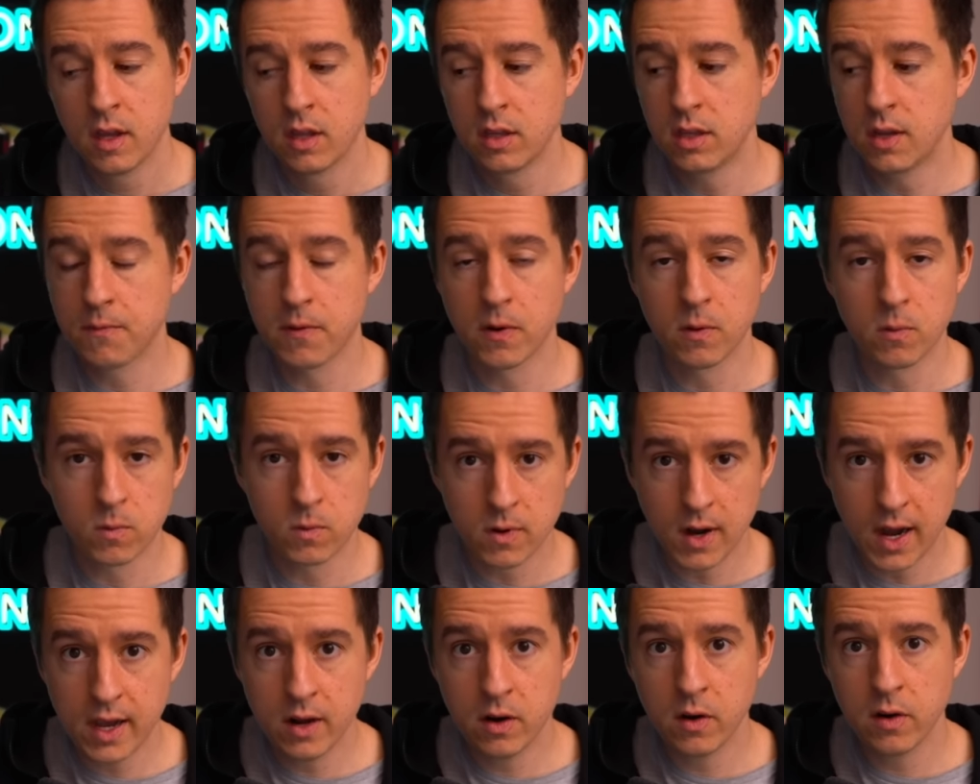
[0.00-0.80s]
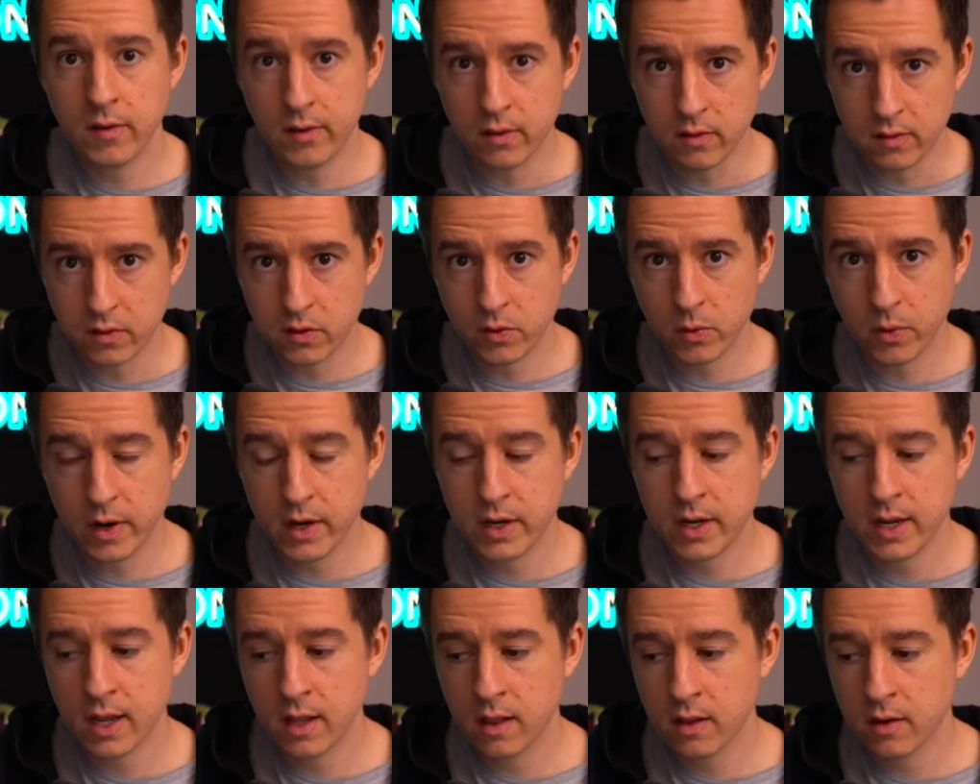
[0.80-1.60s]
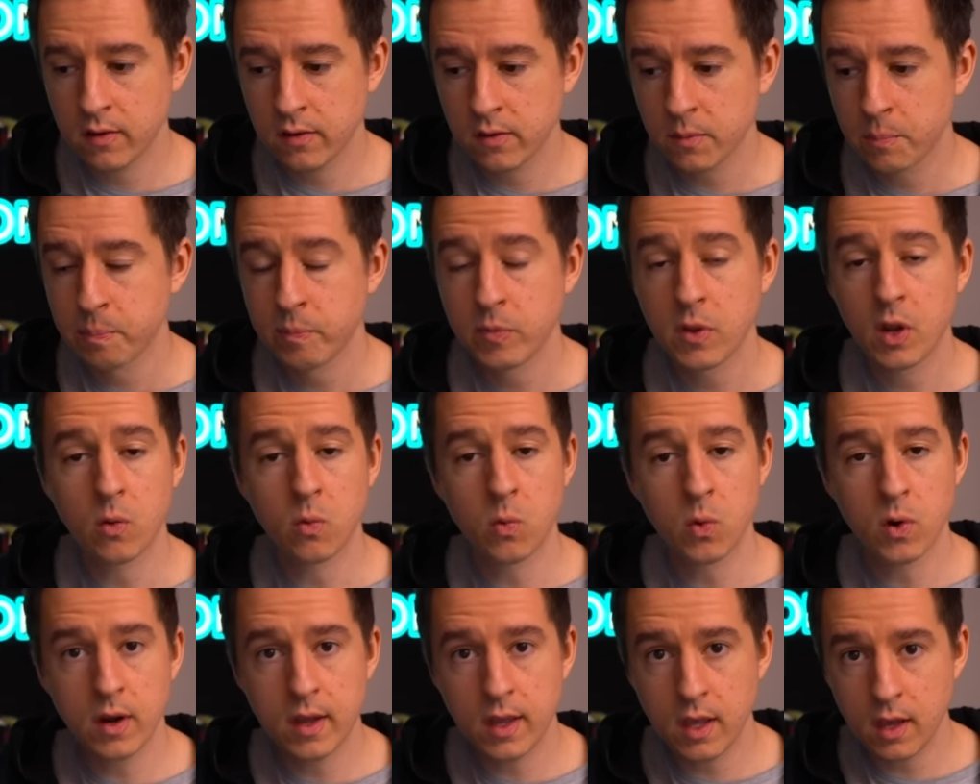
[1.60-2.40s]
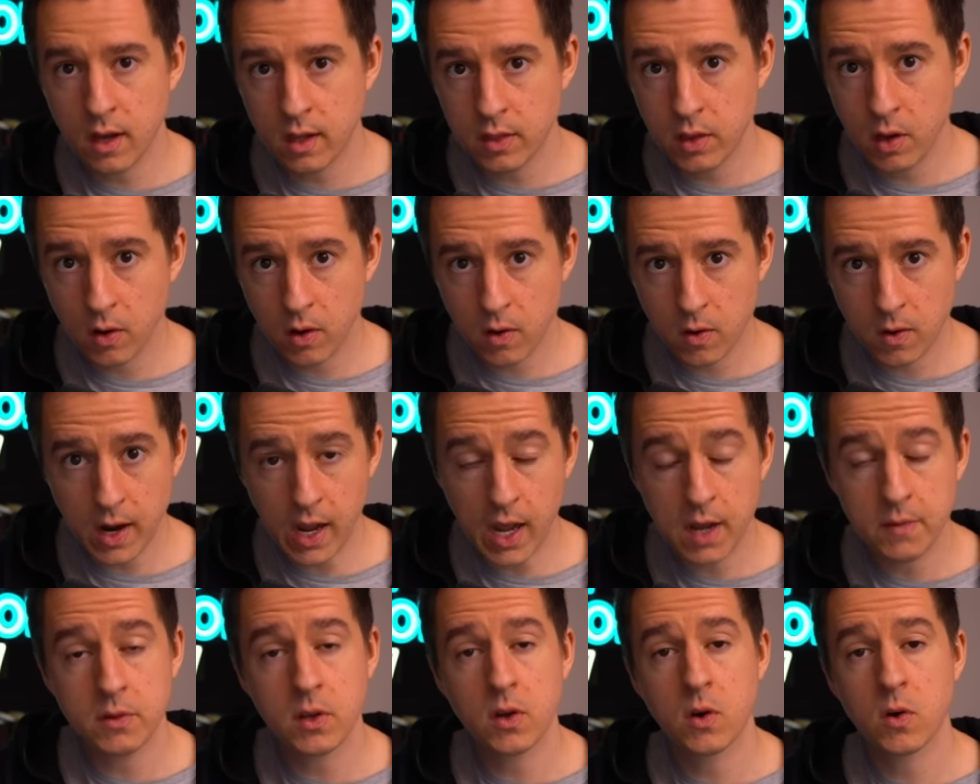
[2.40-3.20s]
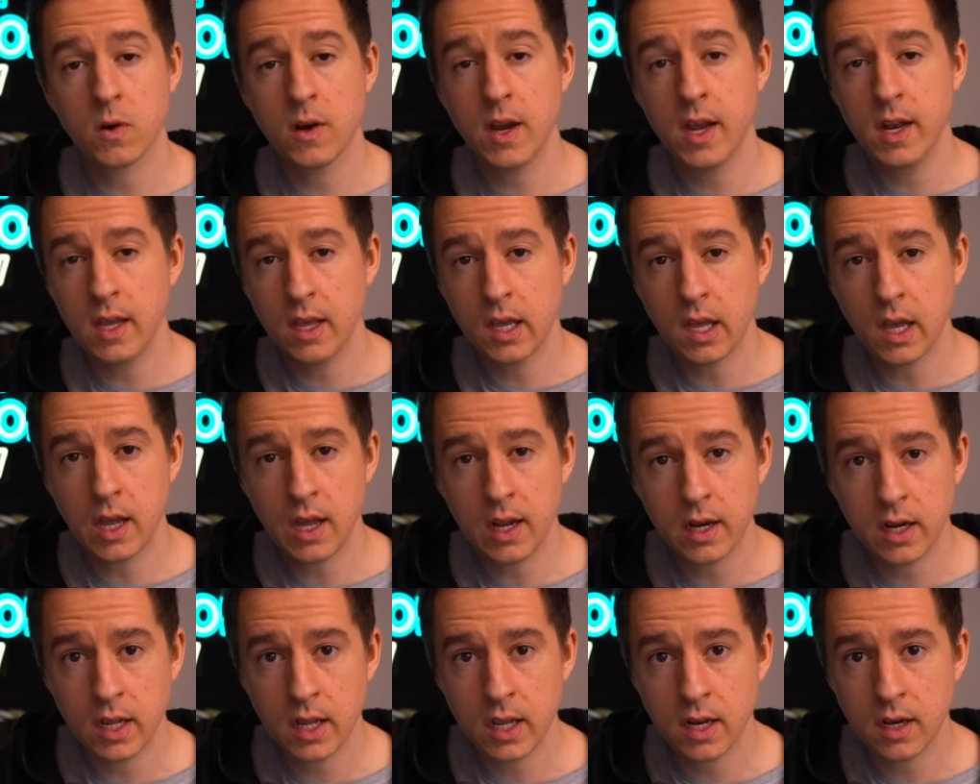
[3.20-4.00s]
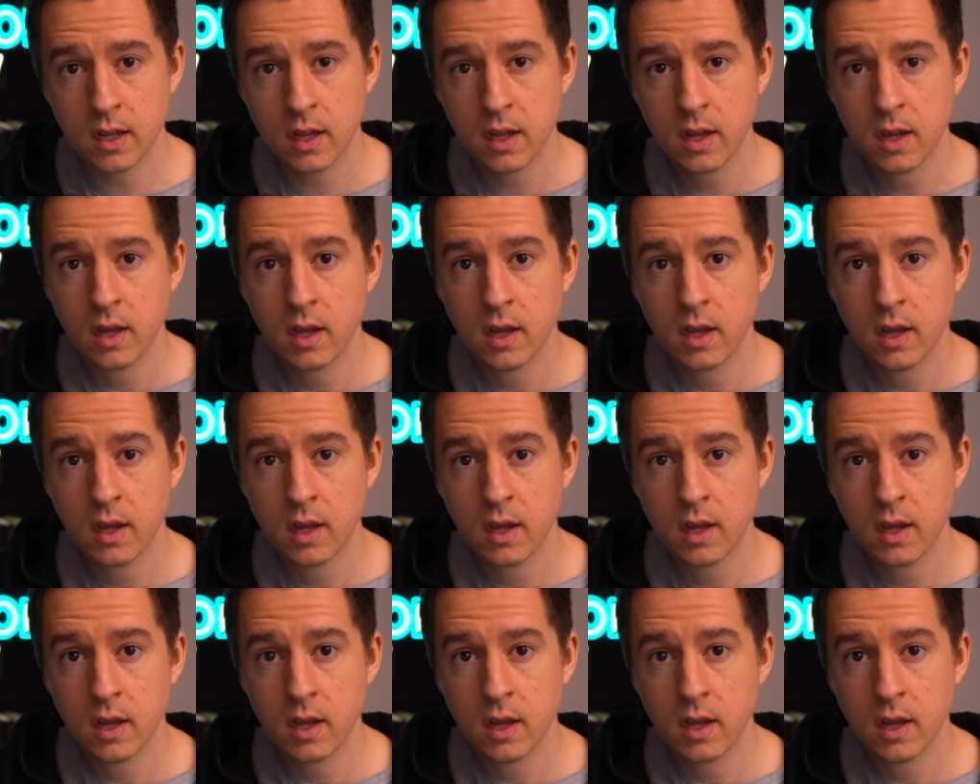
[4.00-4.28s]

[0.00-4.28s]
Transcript: different writers and storytellers working on their craft, creating content,